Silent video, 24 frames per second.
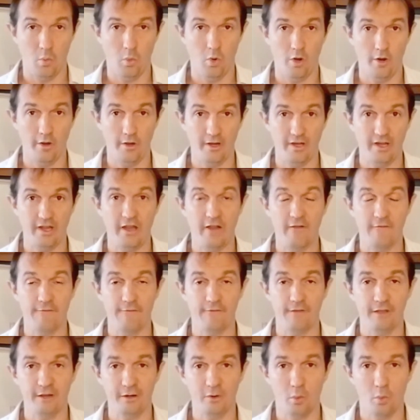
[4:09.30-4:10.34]
What
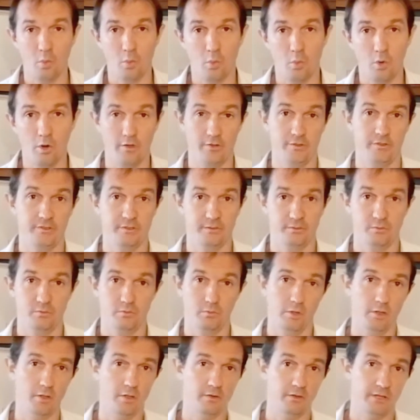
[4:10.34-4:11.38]
if it was?
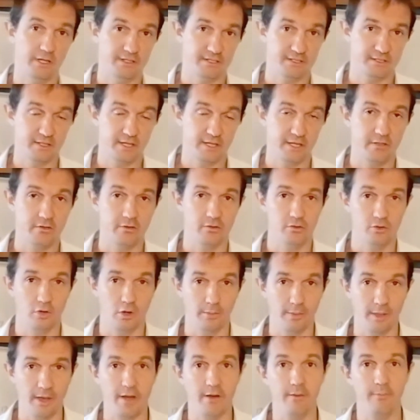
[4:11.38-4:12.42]
Well, that snake could
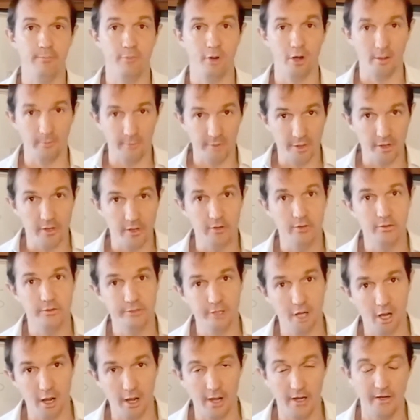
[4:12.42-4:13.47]
come out and bite me and I could
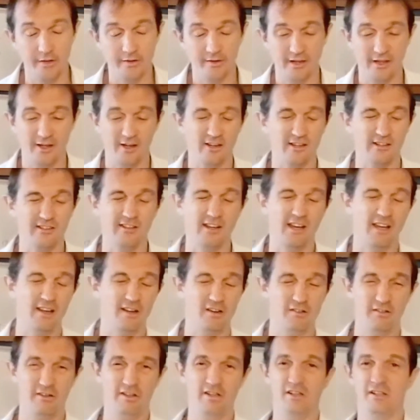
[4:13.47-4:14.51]
die. Now,
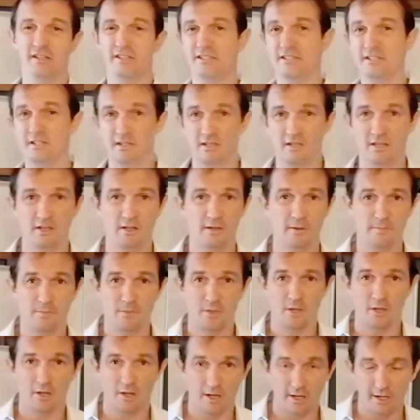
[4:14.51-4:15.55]
unrealistic.
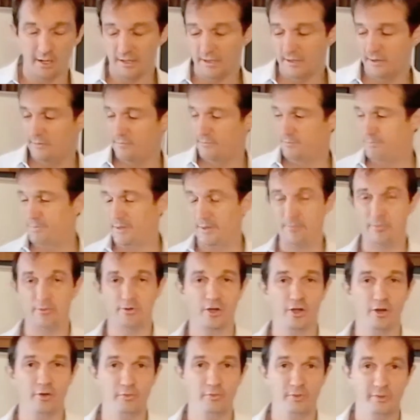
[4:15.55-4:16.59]
People
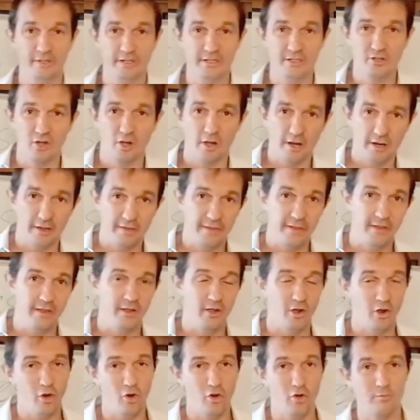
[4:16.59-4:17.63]
don't really die in
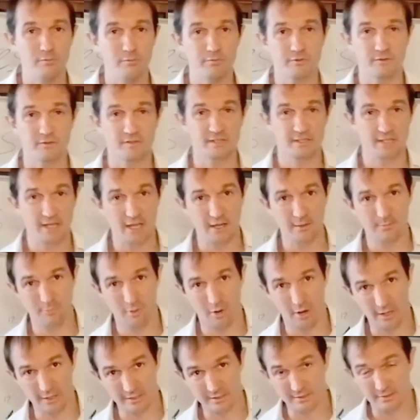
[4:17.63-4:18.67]
their homes of snake
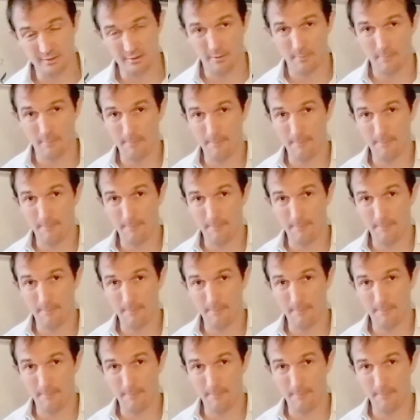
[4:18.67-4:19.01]
bites.